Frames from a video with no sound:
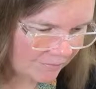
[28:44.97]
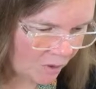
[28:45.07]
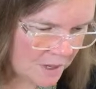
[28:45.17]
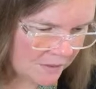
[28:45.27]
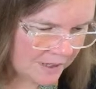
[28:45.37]

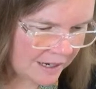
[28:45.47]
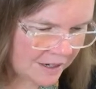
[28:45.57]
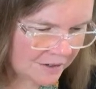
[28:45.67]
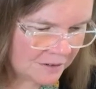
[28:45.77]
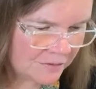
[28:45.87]
We have
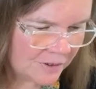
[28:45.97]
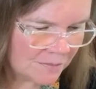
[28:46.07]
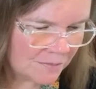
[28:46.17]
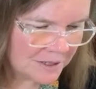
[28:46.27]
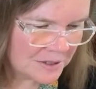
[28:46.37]
Karen
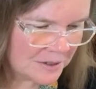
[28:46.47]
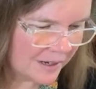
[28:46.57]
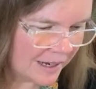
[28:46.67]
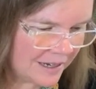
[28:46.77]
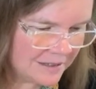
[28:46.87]
from Russell,
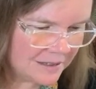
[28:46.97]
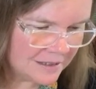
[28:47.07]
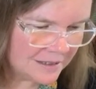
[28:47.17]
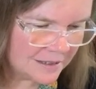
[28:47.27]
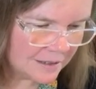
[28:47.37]

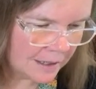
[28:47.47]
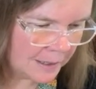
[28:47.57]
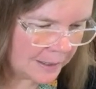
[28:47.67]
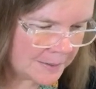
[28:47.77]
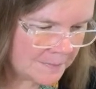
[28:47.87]
Kansas.
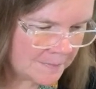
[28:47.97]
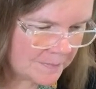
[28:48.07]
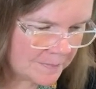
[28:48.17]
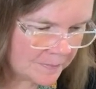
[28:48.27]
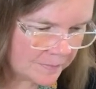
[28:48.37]
And
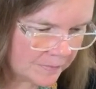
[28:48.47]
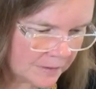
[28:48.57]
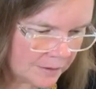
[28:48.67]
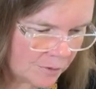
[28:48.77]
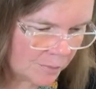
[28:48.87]

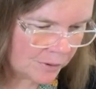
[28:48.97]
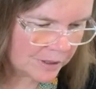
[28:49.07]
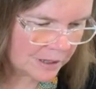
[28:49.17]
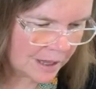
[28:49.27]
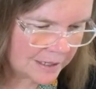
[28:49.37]
Roberta
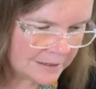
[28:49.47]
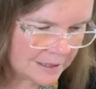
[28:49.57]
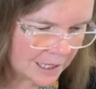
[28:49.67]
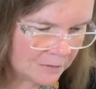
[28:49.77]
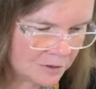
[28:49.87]
Klein
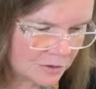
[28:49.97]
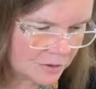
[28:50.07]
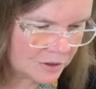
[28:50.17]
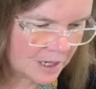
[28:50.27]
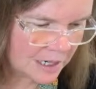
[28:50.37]
says, I was
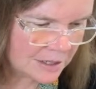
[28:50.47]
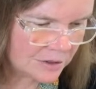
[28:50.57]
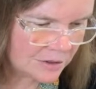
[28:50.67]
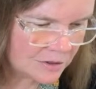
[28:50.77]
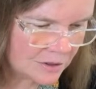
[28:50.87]
crocheting to
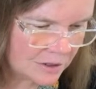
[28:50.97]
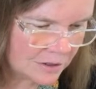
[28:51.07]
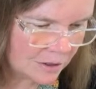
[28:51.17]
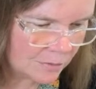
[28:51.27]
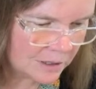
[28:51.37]
the
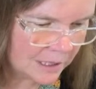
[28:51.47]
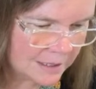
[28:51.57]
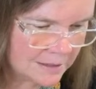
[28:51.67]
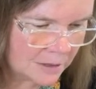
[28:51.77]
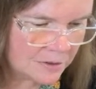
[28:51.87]
song,
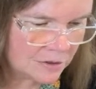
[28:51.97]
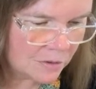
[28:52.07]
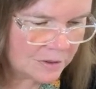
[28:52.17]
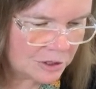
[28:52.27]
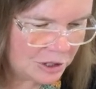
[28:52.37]
realized I was
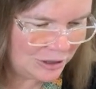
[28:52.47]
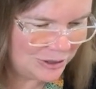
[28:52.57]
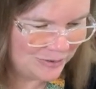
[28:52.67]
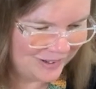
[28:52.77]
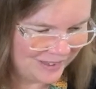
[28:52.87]
going to
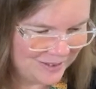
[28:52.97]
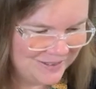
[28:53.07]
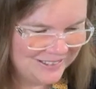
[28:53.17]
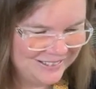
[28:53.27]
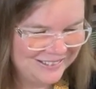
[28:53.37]
your rhythm.
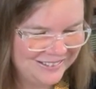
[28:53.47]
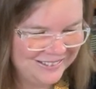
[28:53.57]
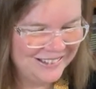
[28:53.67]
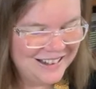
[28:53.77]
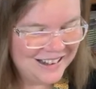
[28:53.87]

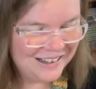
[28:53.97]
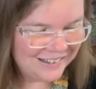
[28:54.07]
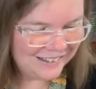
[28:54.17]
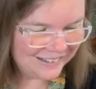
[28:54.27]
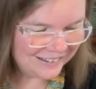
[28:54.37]

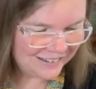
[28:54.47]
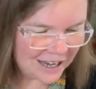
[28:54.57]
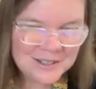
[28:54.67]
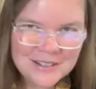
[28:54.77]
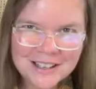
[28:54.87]
I
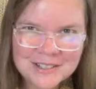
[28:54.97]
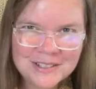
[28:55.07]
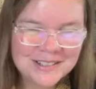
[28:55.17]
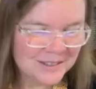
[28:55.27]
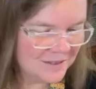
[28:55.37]
do that too
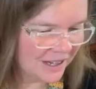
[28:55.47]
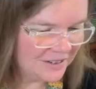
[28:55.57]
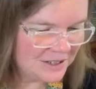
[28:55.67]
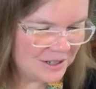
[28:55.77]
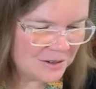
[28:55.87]

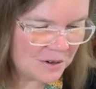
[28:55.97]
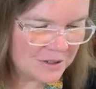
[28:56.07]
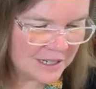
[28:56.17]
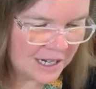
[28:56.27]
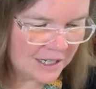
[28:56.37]
sometimes,
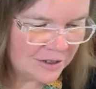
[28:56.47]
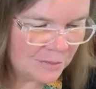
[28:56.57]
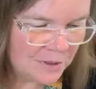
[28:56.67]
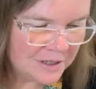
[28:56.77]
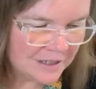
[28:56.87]
crochet to the
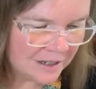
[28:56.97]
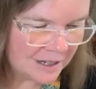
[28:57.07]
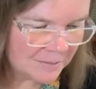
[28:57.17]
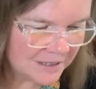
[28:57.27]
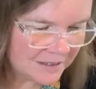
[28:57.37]
music that
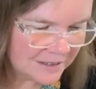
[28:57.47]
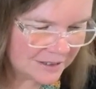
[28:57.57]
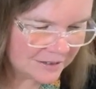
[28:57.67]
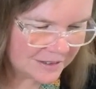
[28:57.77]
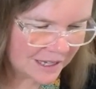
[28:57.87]
I'm listening to.
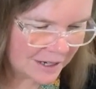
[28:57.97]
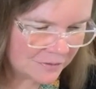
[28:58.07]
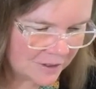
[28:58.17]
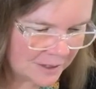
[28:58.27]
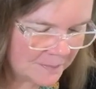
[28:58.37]
It's kind of
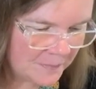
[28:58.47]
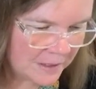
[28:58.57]
fun.